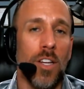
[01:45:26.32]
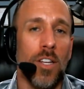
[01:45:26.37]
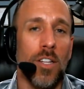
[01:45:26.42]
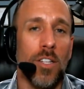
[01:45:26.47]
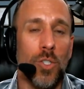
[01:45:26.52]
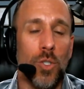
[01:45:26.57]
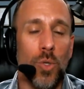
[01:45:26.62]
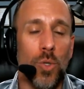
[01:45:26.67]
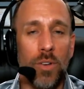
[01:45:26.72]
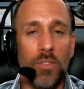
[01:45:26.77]

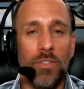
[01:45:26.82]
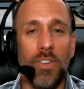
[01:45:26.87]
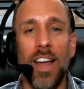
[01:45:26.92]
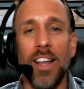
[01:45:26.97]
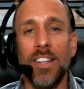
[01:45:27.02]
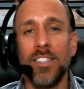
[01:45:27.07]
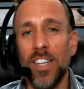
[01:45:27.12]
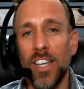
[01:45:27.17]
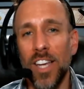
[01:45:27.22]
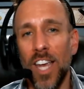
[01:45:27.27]
to advance
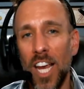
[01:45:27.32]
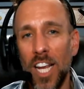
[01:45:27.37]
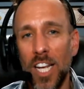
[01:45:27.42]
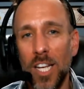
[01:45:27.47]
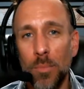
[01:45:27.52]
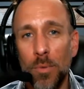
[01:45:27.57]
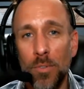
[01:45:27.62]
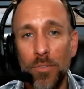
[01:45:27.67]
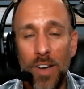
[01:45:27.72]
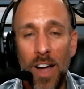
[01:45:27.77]
the kingdom
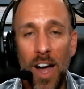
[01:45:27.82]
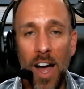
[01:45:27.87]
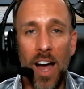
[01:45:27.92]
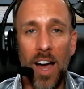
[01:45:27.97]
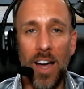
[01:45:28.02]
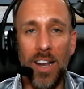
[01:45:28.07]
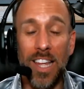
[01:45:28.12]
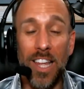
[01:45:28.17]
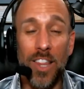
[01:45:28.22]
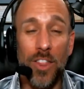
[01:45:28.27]
of God
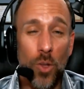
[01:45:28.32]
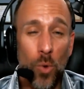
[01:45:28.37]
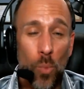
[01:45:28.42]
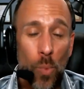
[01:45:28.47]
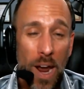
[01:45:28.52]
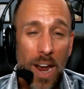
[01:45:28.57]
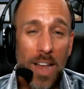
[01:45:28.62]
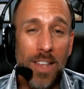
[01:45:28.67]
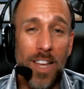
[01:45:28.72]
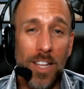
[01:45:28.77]
in the
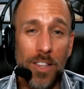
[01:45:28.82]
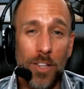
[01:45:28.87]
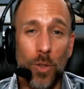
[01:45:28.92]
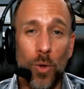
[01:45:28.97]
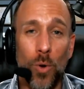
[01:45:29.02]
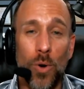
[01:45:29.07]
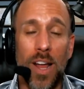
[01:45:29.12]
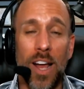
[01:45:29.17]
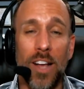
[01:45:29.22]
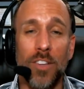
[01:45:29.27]
way that the
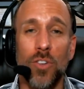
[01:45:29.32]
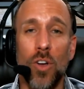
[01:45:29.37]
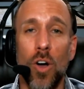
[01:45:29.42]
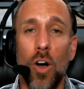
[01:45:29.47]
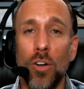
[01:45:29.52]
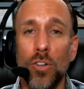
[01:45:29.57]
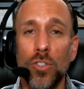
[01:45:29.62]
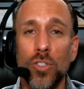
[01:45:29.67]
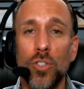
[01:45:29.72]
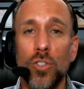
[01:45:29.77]
Lord has
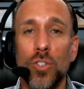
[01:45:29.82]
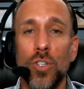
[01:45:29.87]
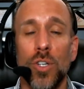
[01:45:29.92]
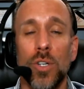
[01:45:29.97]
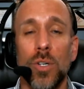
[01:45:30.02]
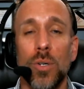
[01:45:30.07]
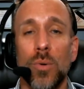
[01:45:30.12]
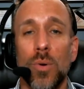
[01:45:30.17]
called you to,